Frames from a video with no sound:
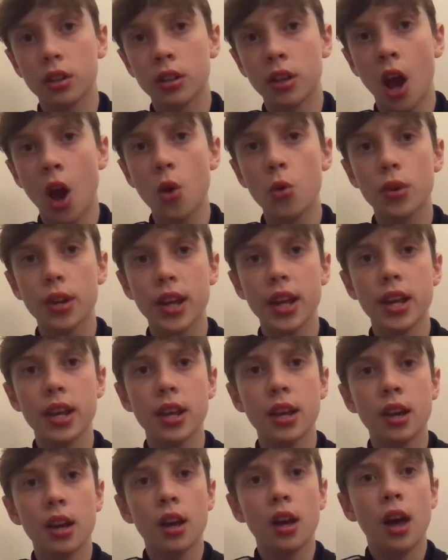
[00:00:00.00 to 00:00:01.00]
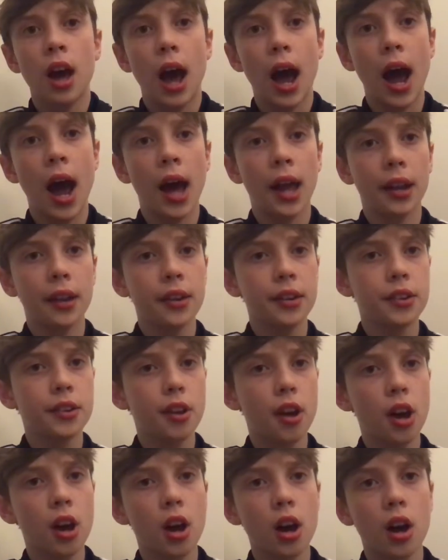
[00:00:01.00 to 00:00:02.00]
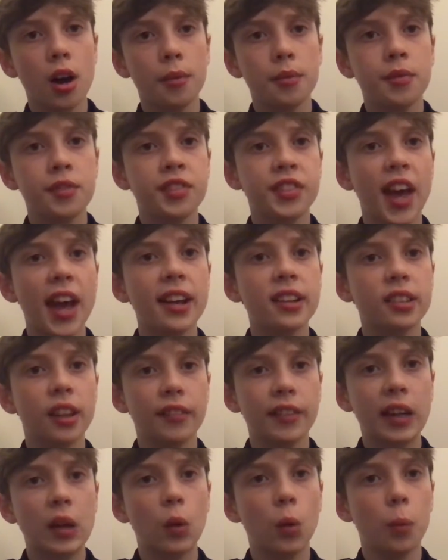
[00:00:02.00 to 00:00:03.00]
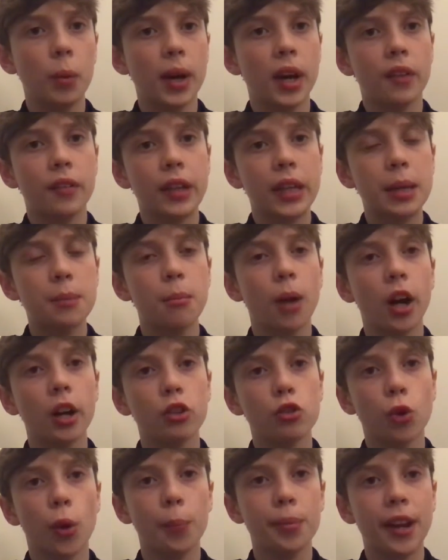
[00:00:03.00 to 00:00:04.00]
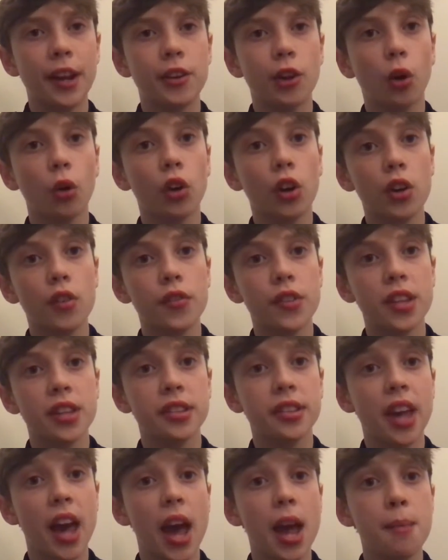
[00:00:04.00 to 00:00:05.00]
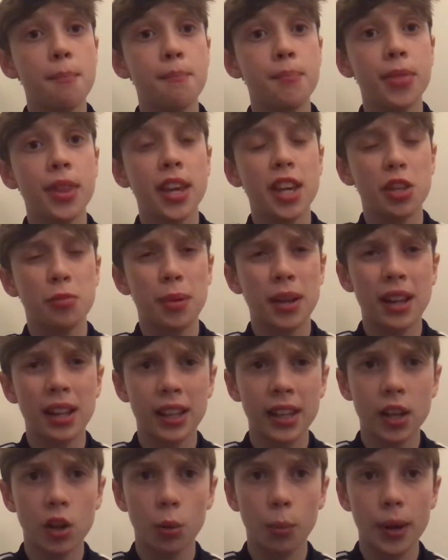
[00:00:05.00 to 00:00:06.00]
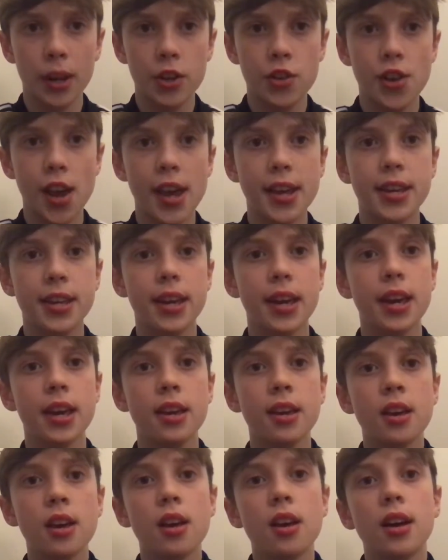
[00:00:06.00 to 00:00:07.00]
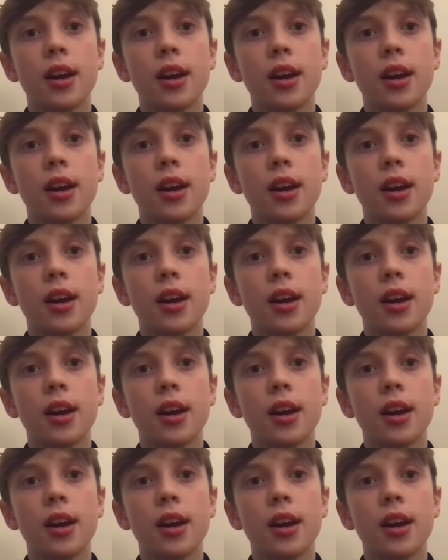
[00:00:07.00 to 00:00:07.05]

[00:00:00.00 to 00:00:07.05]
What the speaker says: Cody, and Sace, I think it will be. I think he might drop Dendoncker for this game. He's been a little bit shaky.